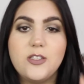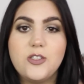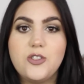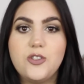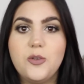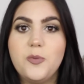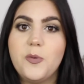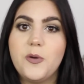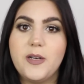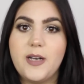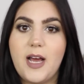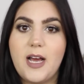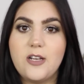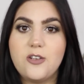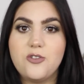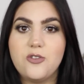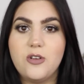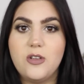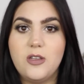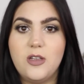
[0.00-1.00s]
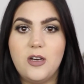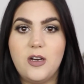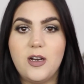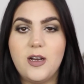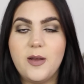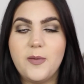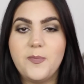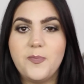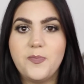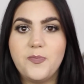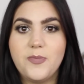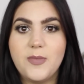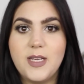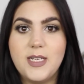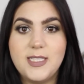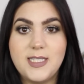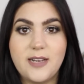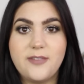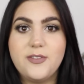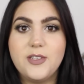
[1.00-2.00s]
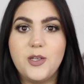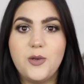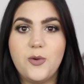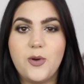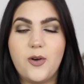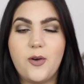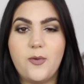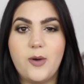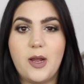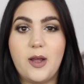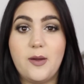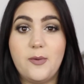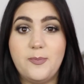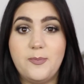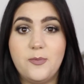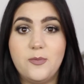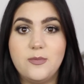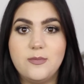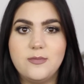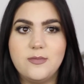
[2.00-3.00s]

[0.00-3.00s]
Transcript: Super natural look. Definitely would recommend.